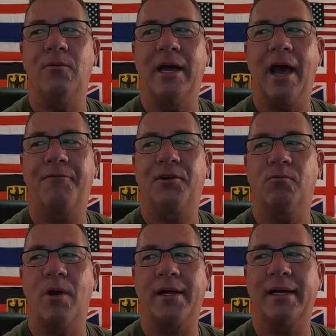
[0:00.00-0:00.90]
we have to
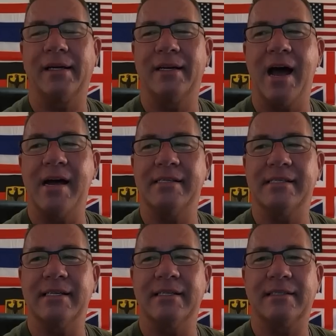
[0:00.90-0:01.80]

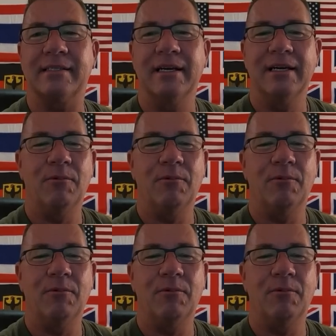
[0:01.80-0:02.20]
recognize it